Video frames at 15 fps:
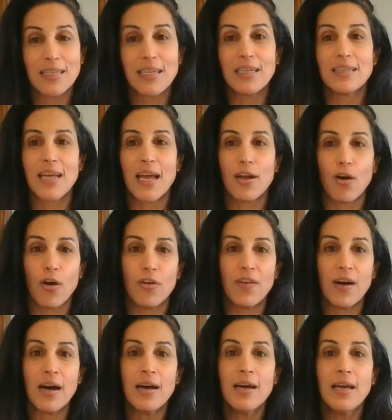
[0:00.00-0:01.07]
can take
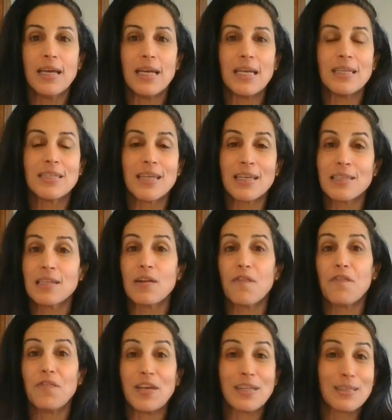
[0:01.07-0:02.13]
over. It doesn't
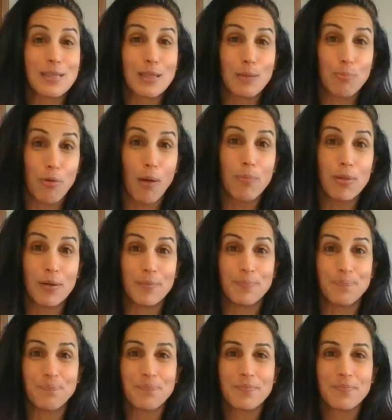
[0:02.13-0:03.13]
fix the problem,